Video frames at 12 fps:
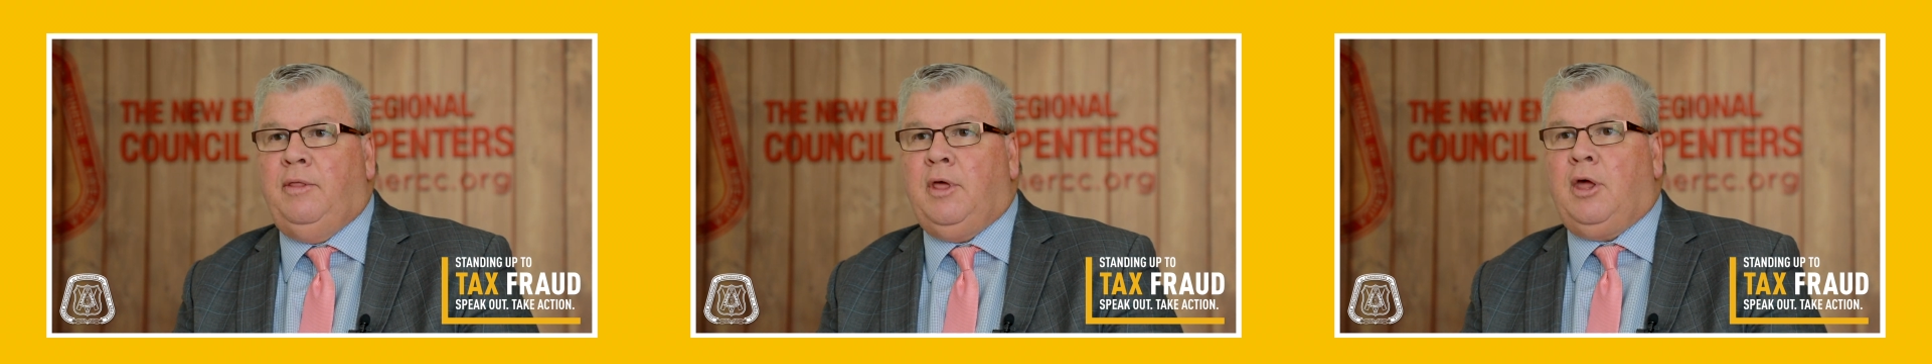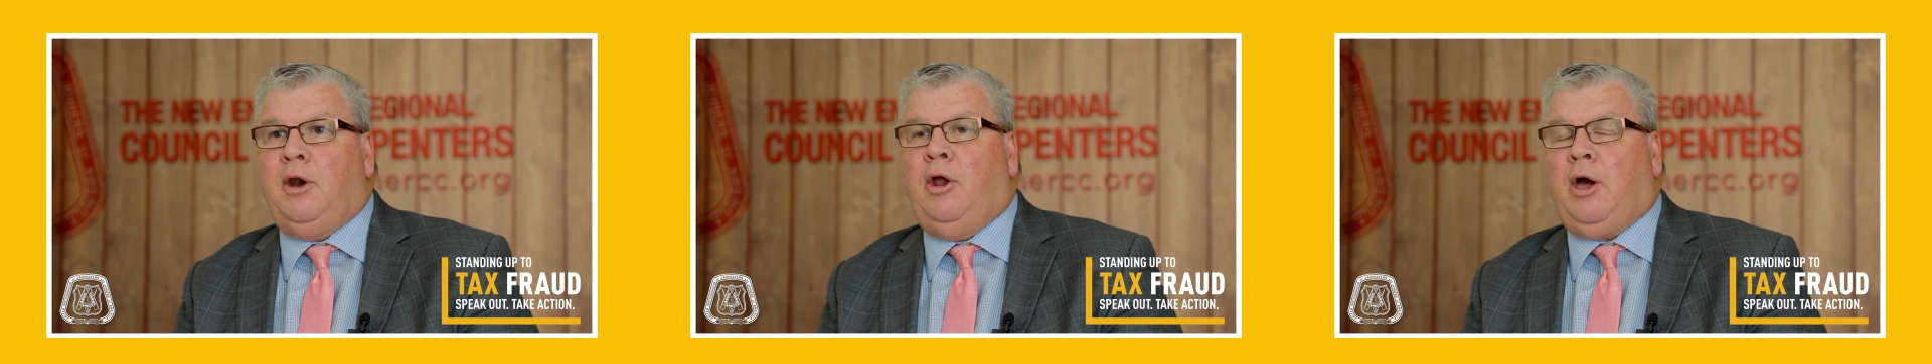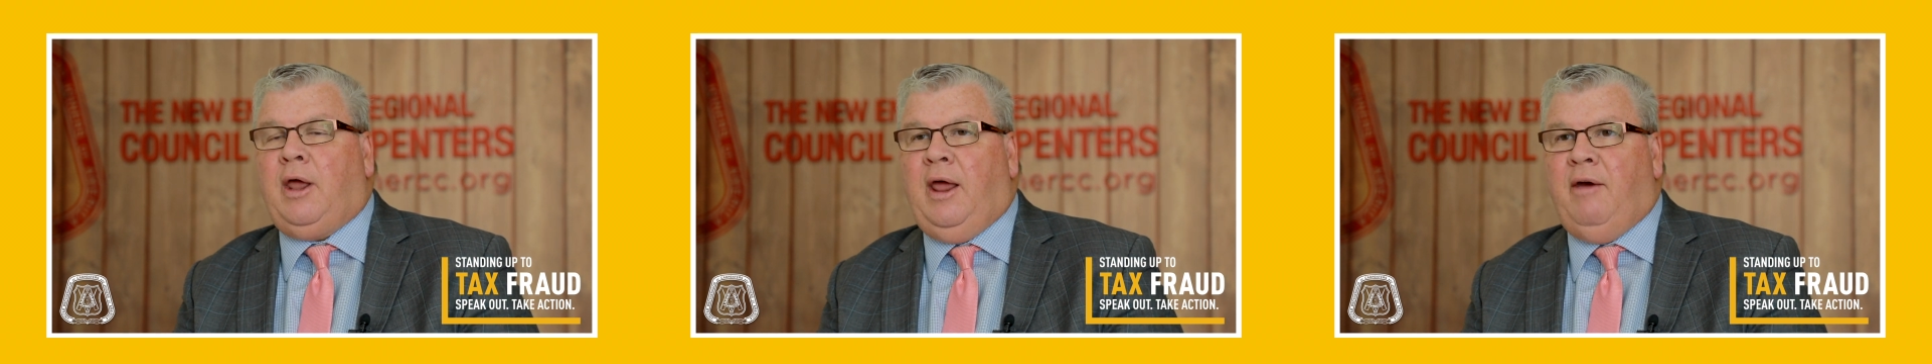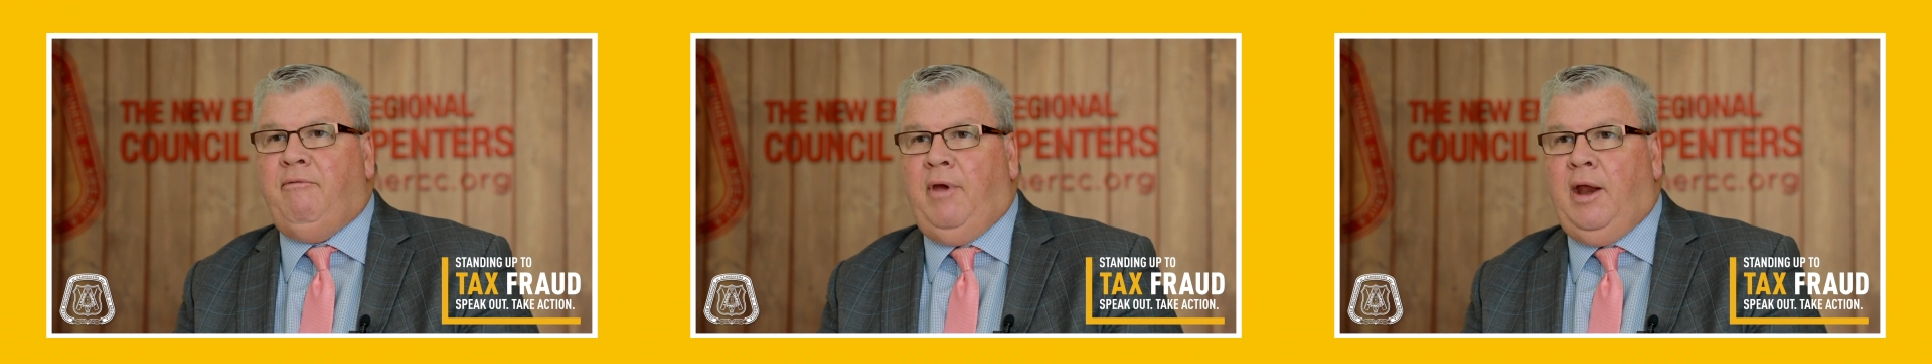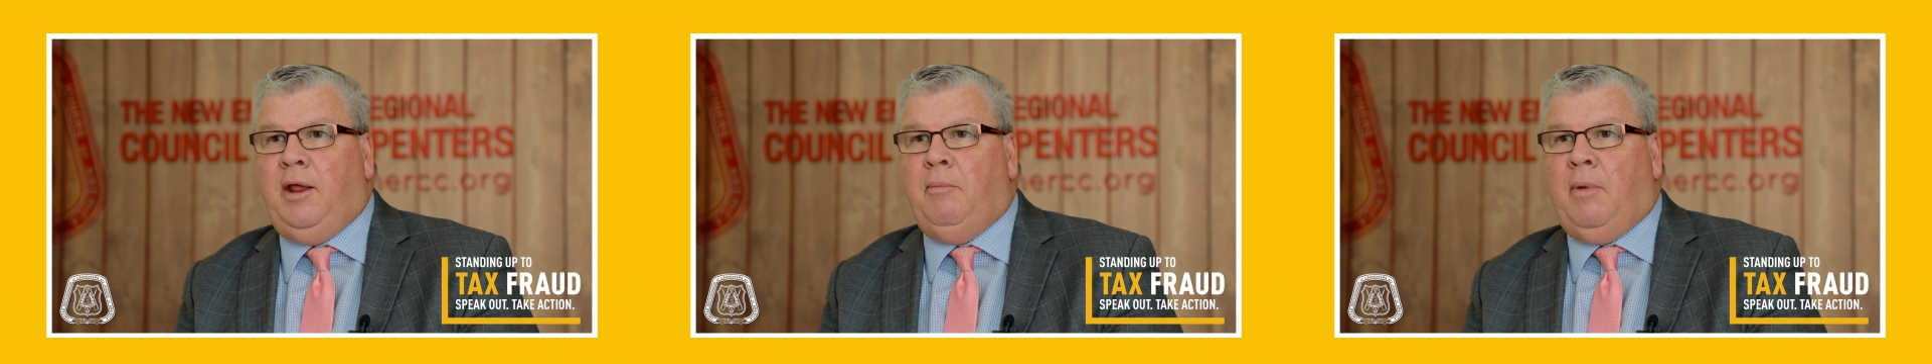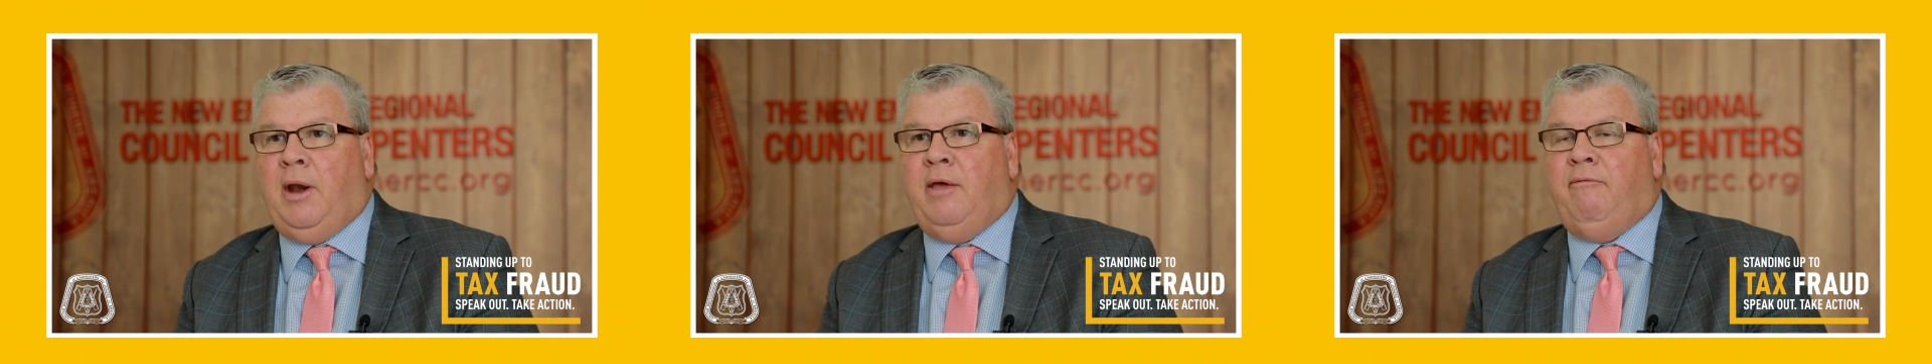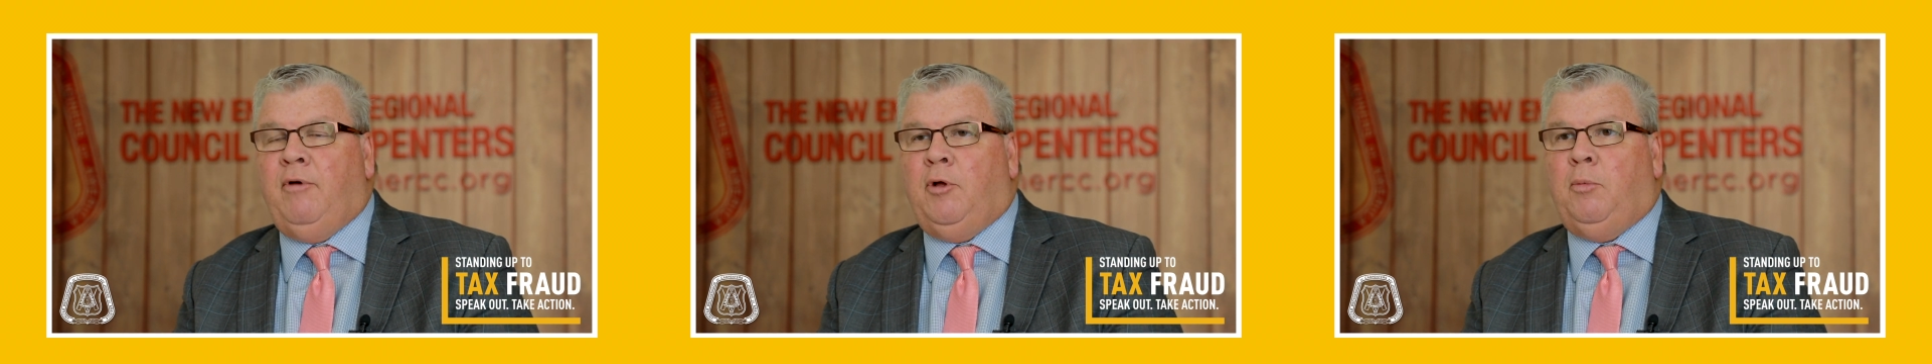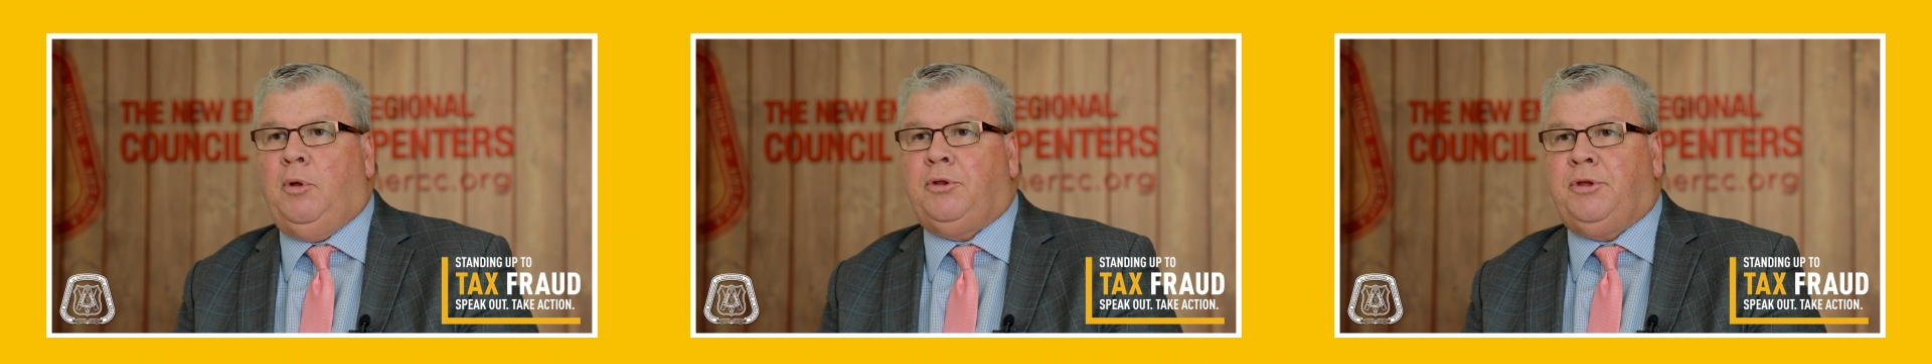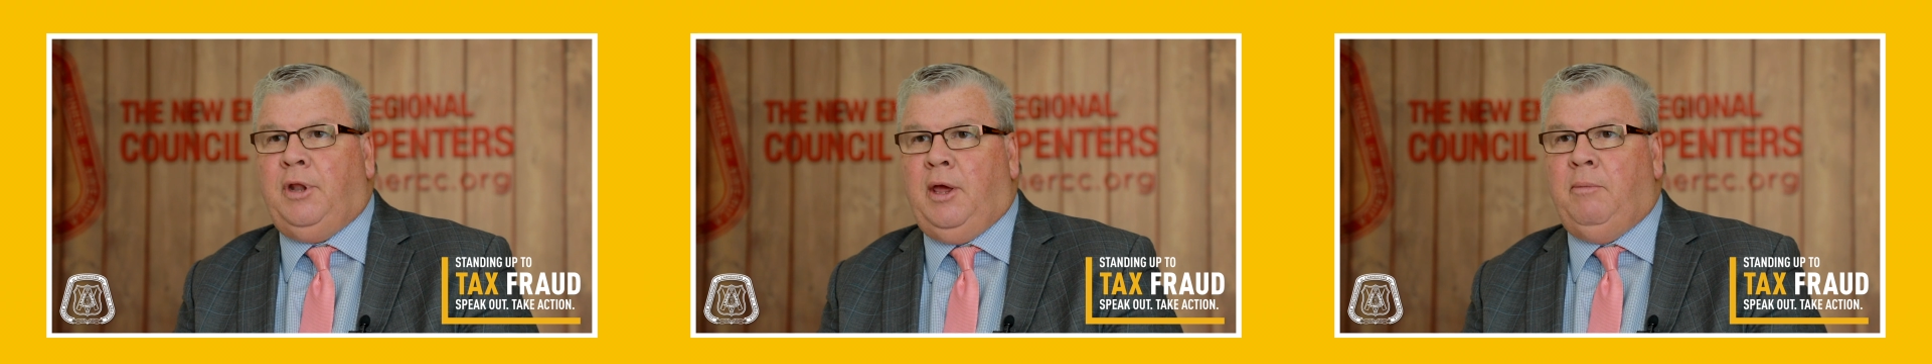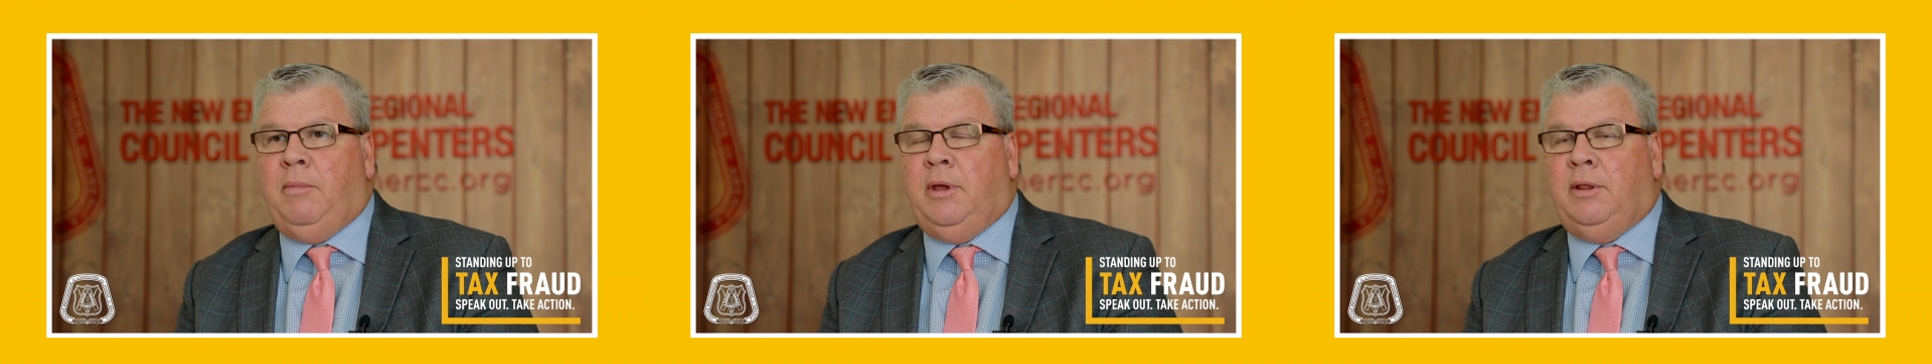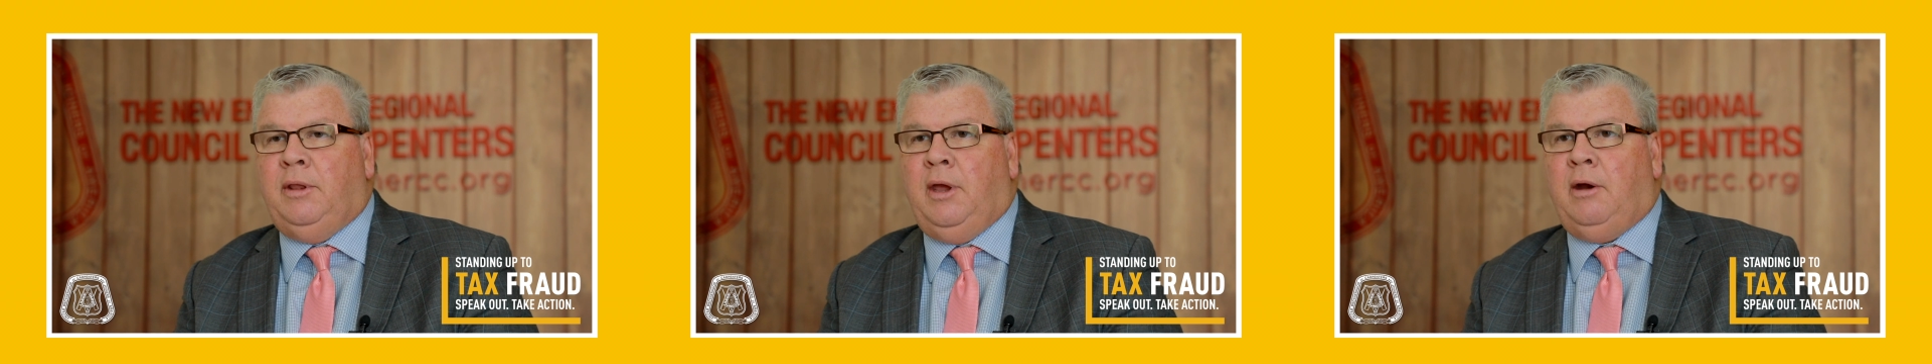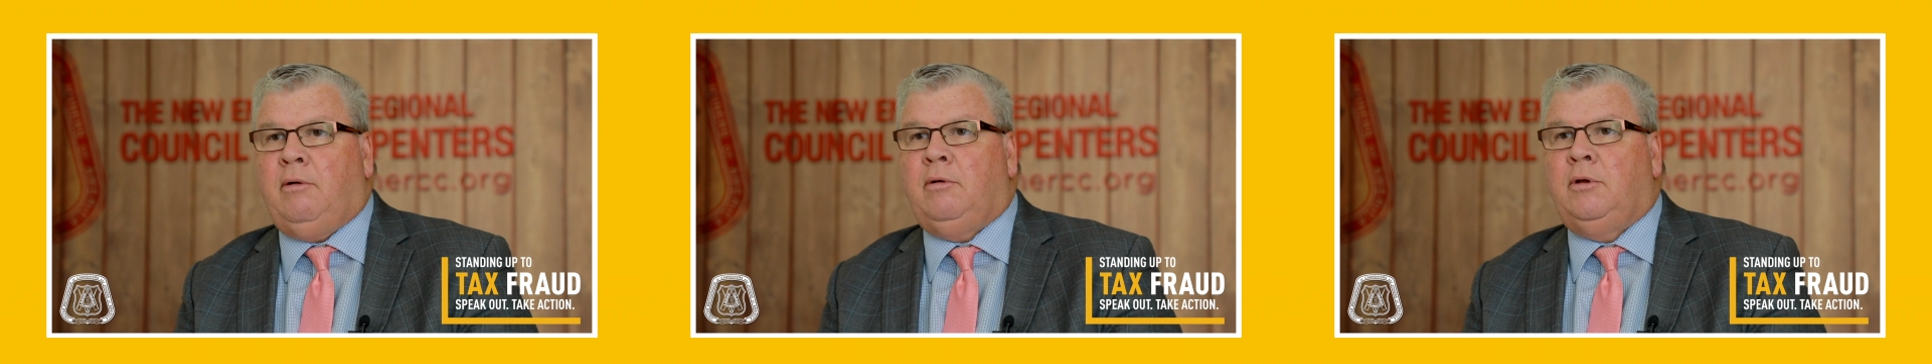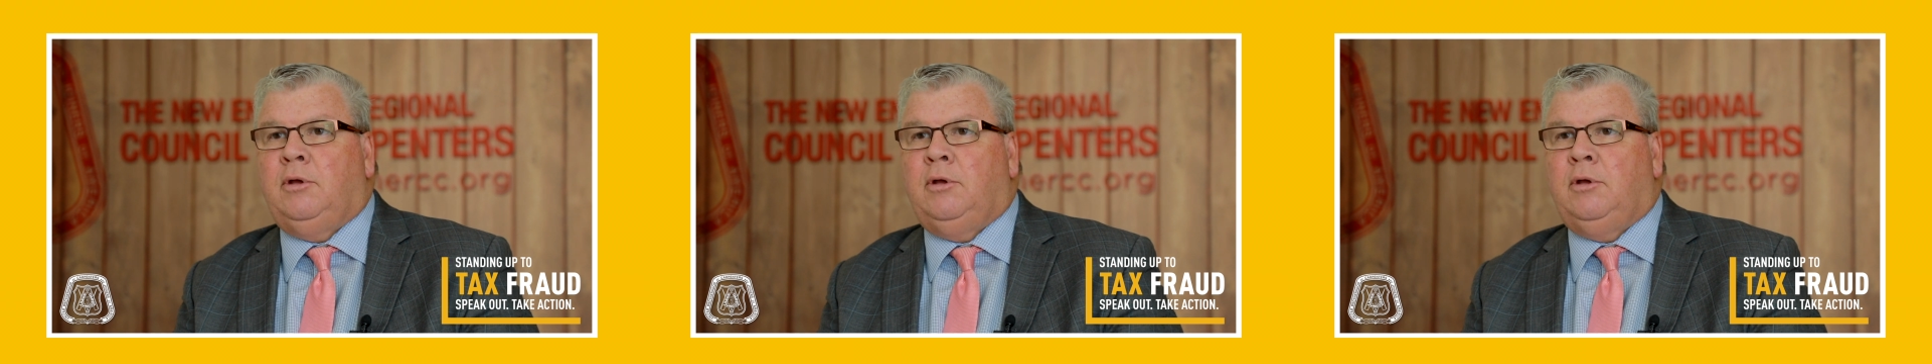They're not going to have any money available to them in their